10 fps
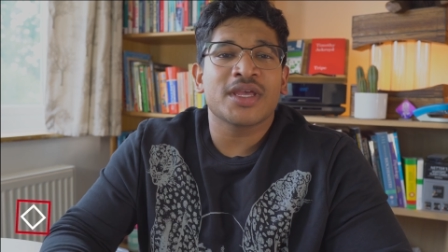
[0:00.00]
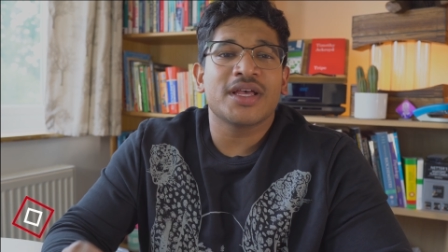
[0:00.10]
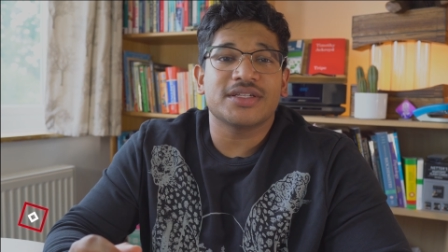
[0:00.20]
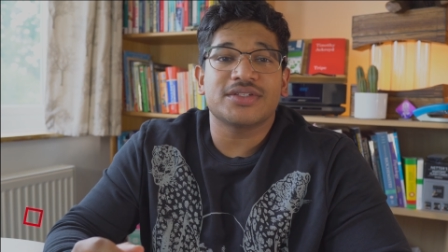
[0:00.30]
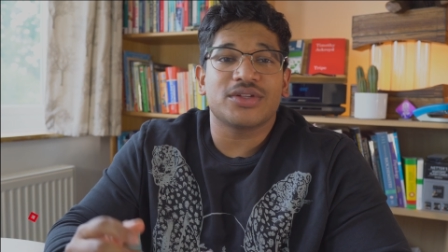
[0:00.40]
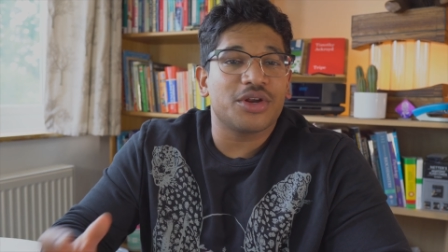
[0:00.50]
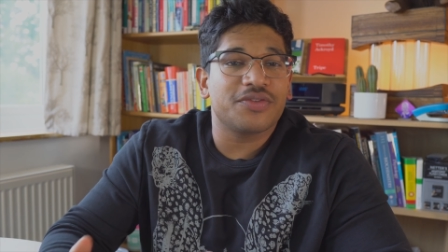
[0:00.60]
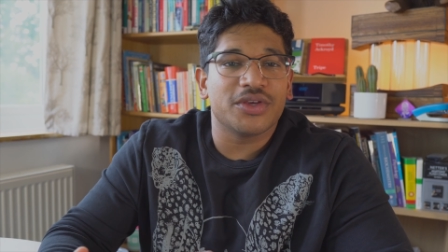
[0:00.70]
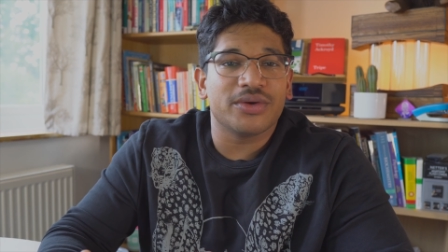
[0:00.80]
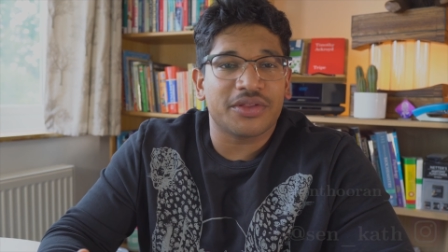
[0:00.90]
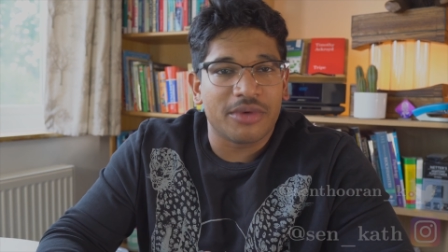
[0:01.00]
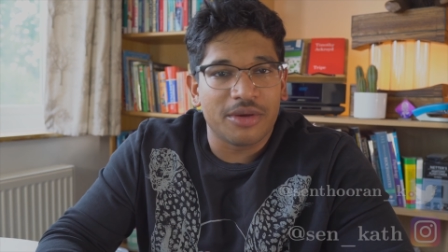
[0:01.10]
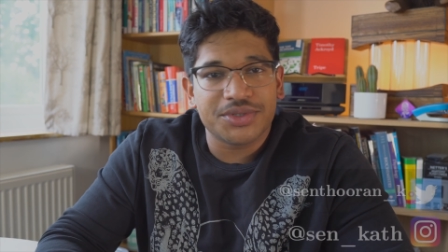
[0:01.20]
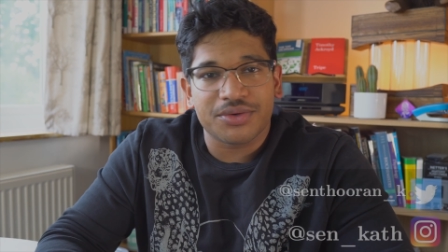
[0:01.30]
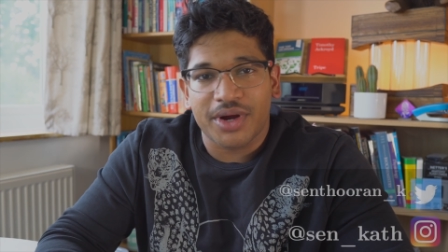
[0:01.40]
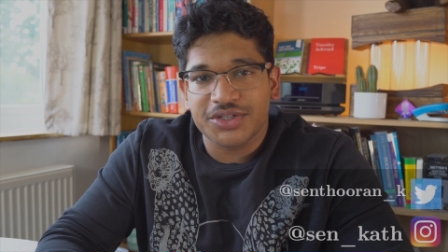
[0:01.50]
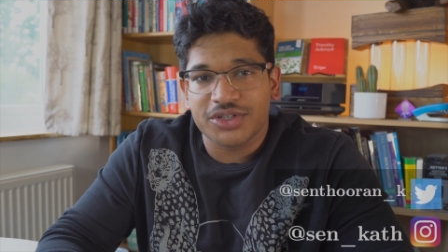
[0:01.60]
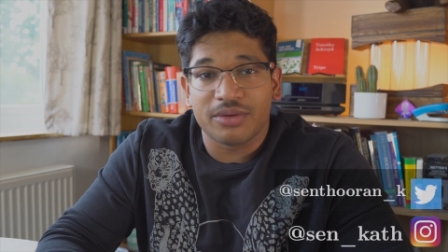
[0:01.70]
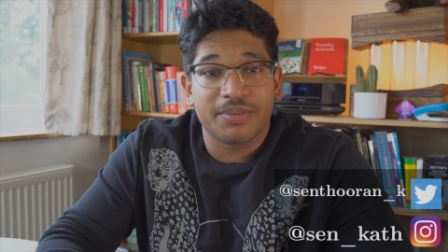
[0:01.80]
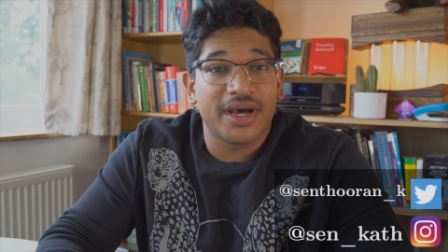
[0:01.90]
Since a lot of you at the moment are writing
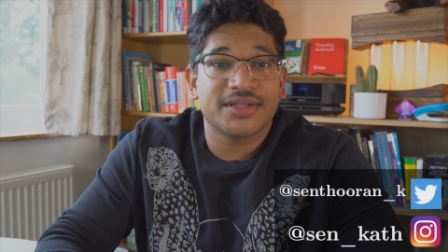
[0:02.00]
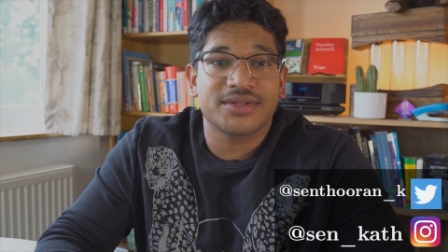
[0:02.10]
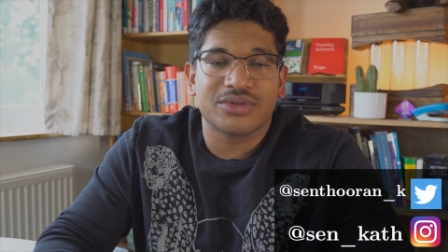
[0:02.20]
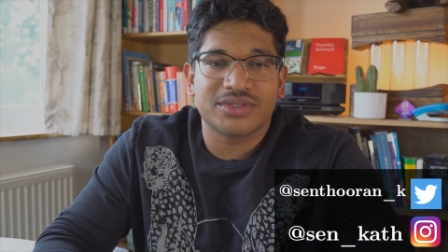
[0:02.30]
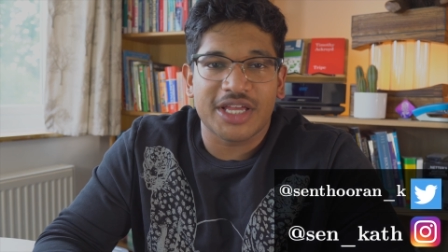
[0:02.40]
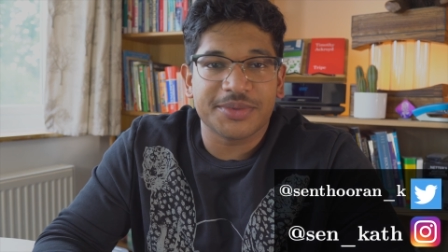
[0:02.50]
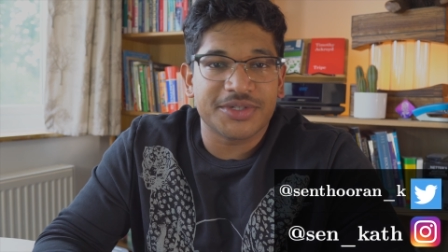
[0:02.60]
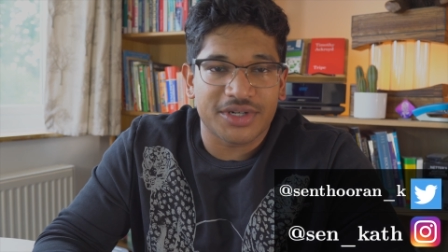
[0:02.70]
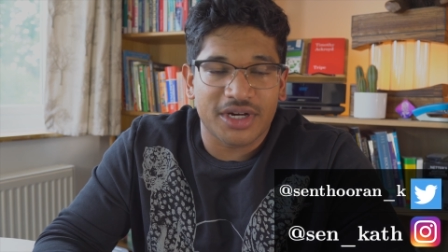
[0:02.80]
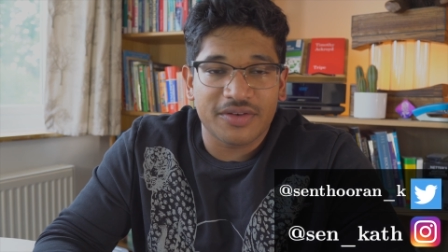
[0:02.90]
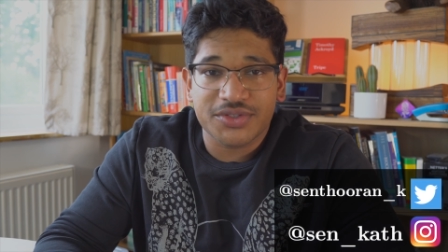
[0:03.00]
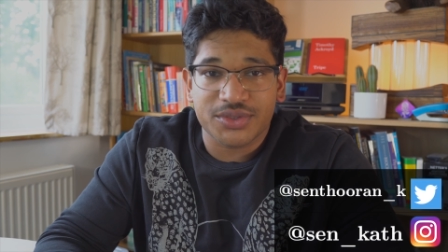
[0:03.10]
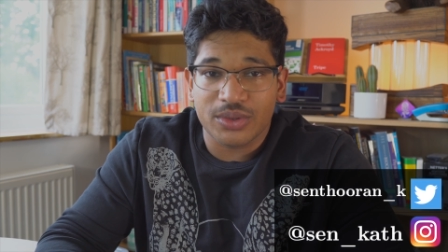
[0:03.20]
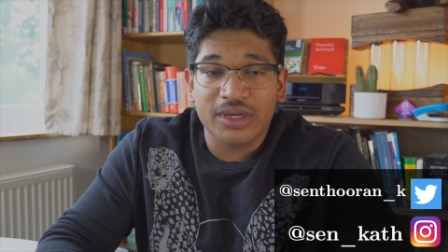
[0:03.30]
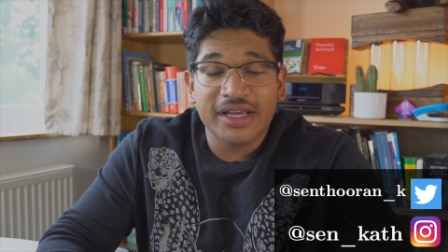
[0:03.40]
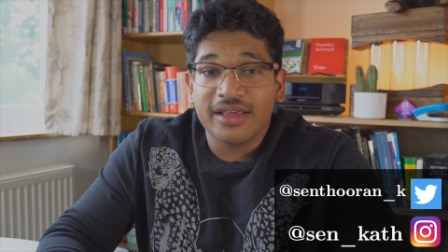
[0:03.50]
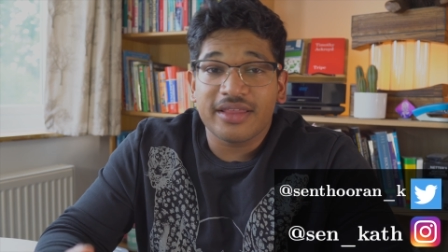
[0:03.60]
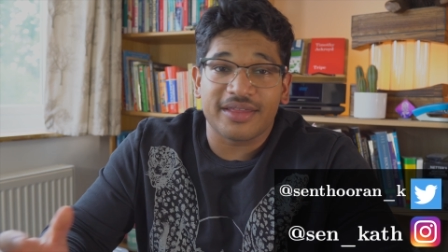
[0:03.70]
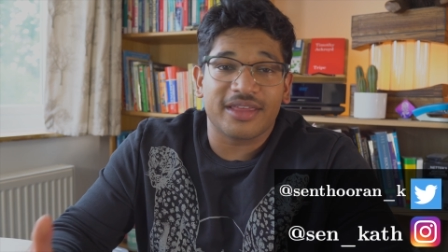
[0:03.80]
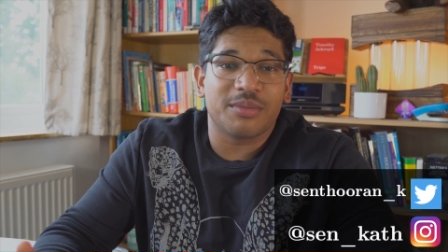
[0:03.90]
your personal statement drafts or
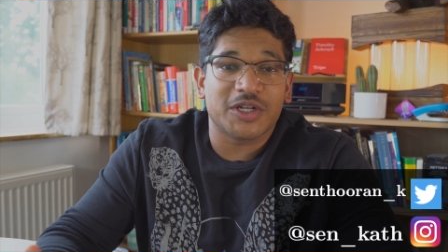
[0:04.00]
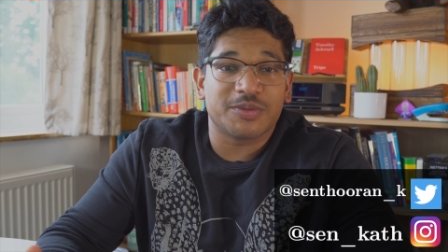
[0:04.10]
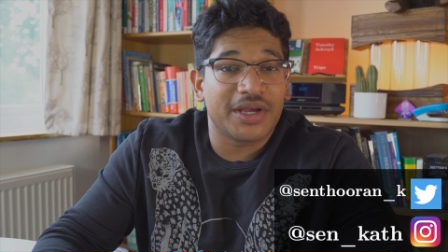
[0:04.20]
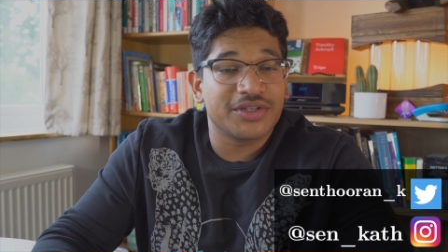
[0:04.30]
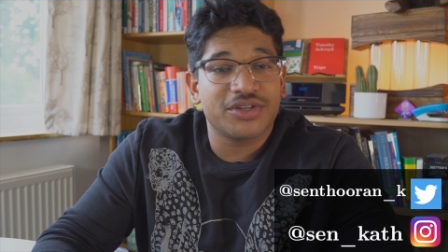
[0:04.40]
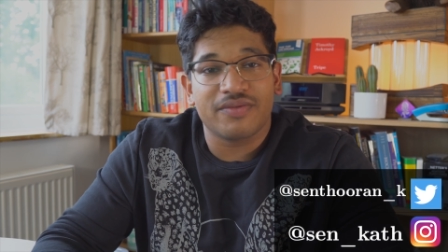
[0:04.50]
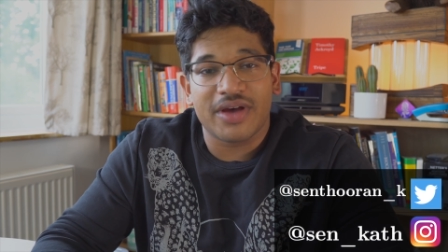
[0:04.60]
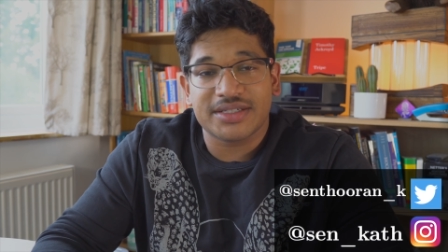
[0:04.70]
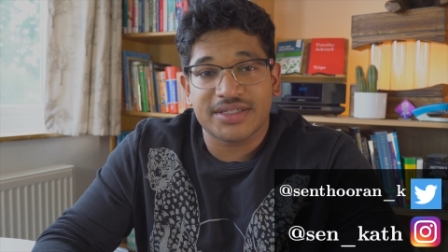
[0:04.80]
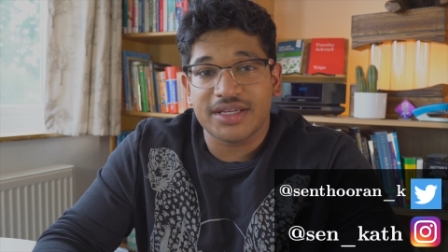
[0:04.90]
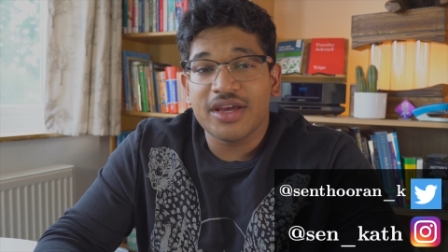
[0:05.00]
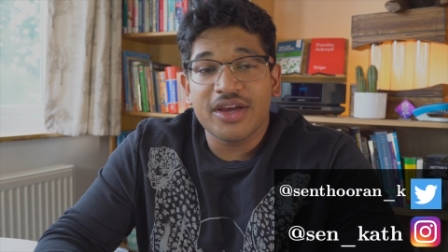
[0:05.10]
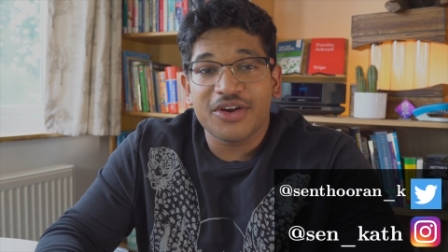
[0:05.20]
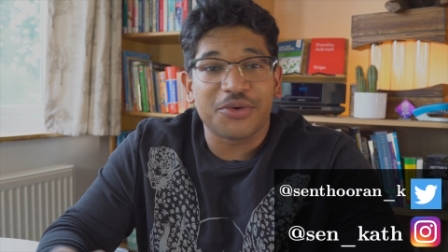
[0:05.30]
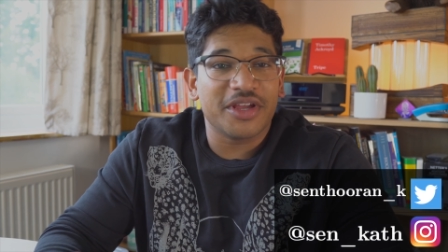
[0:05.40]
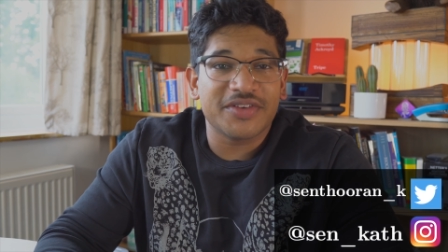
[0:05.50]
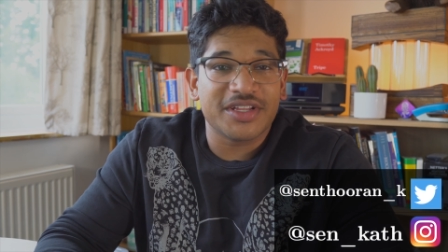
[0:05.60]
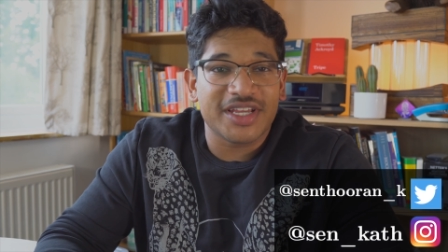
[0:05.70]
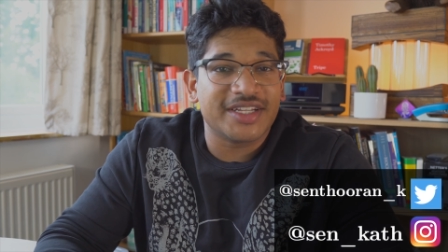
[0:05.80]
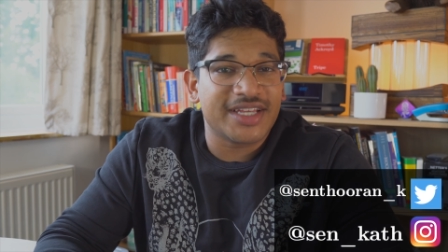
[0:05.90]
thinking about applying to university or even
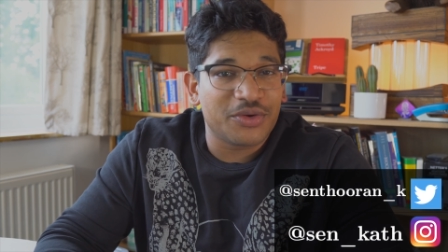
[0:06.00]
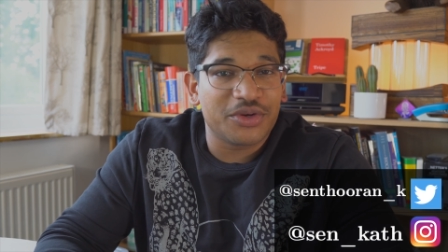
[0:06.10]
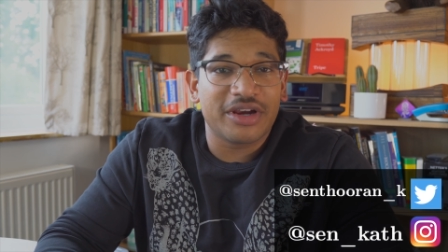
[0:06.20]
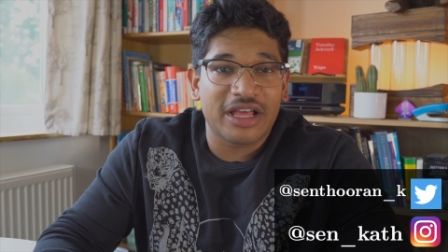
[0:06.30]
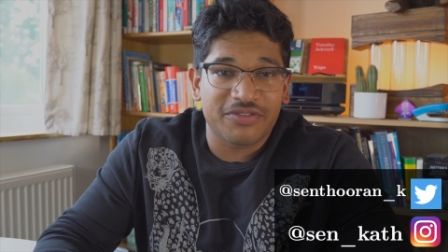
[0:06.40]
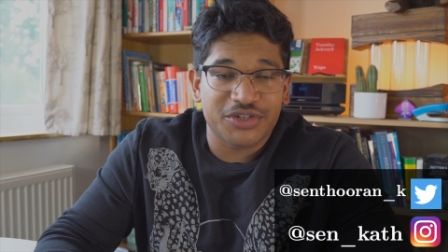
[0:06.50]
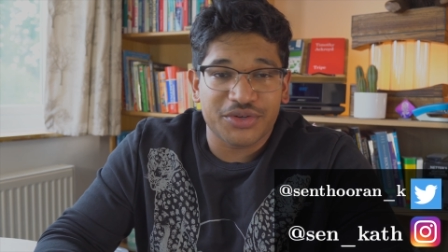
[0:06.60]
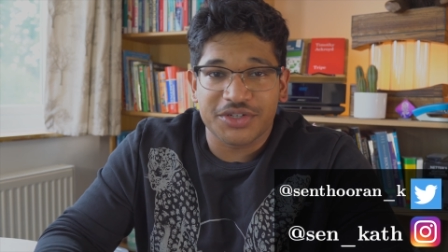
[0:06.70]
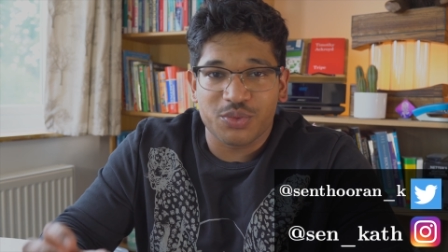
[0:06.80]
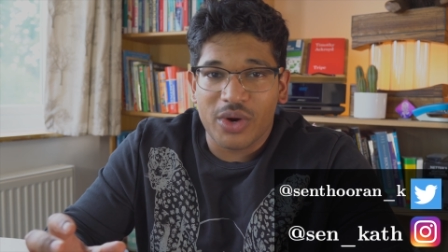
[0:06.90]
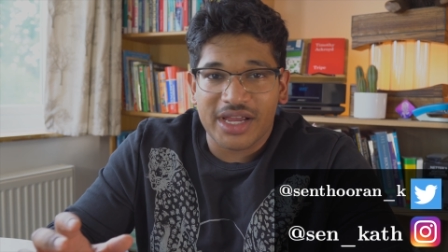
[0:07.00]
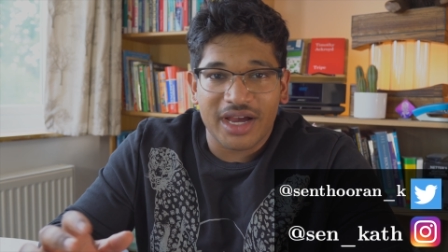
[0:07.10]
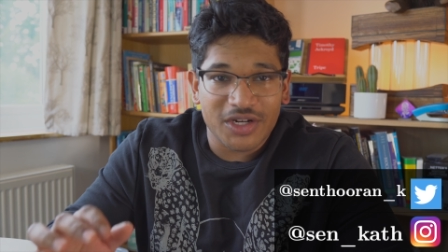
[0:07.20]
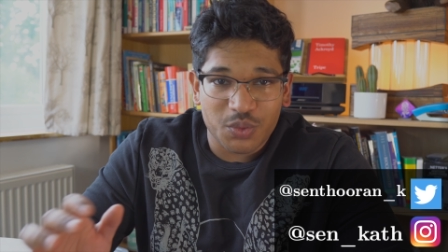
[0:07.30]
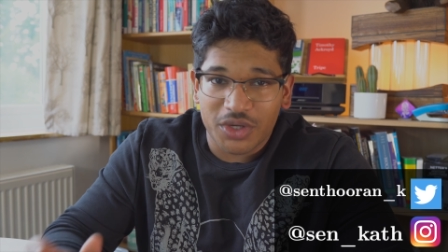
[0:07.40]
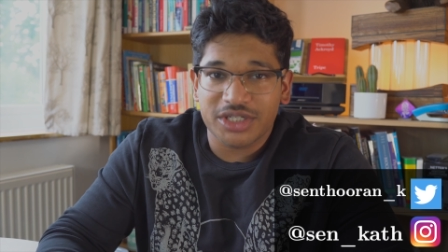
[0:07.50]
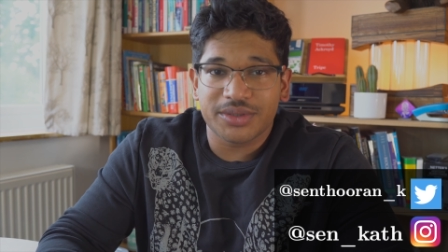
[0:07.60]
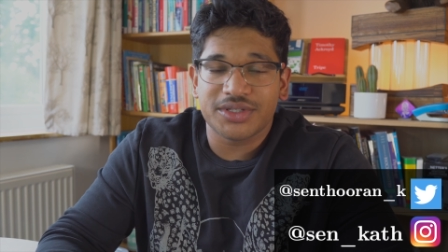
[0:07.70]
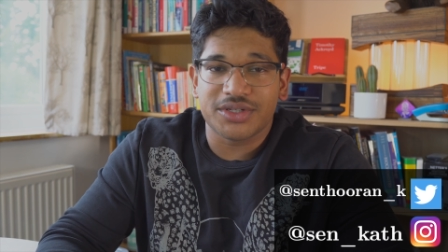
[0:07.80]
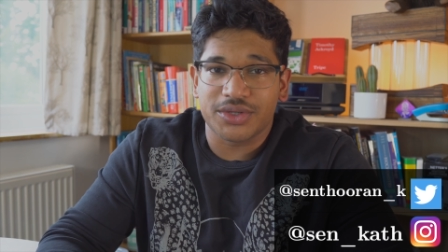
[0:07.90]
in year 10 or year 11 trying to work out what you
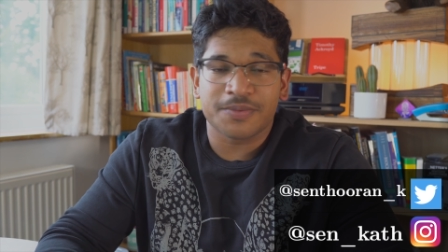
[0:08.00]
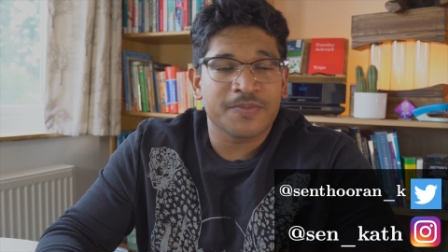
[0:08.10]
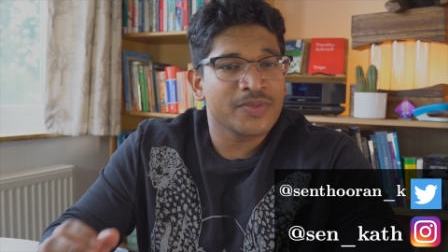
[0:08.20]
want to do,